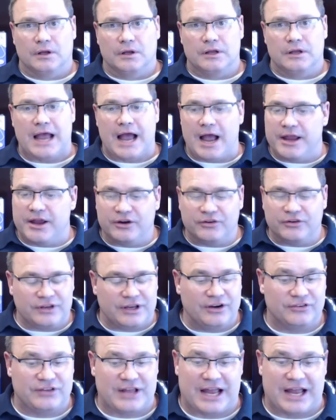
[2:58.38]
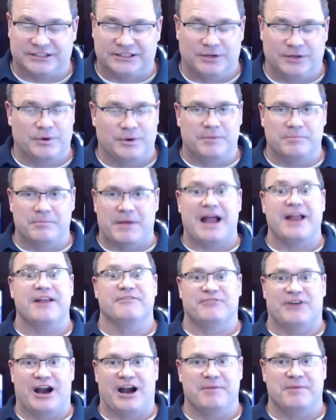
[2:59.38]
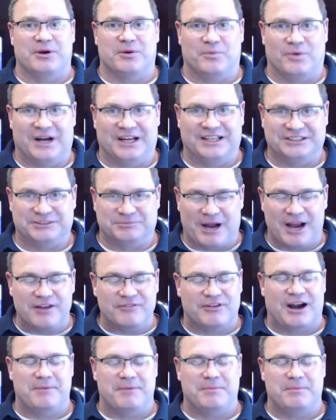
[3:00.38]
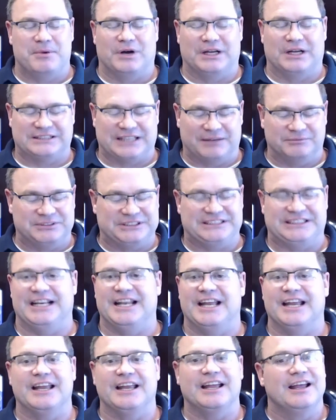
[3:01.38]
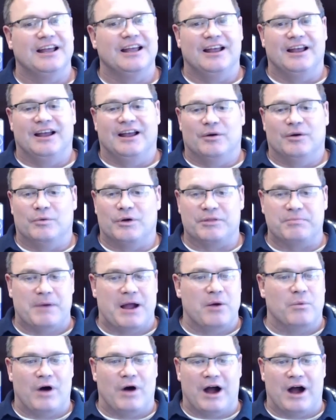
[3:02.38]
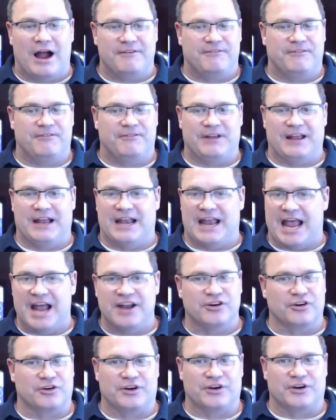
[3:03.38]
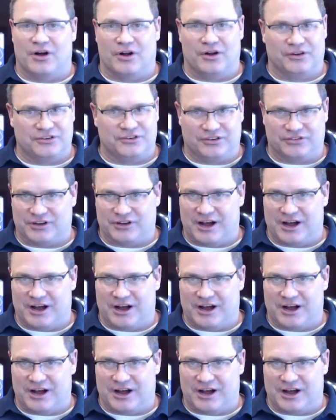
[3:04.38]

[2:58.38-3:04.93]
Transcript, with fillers: Yeah, here's actually what my environment was. My environment was I'm sitting with my wife in an endocrinologist's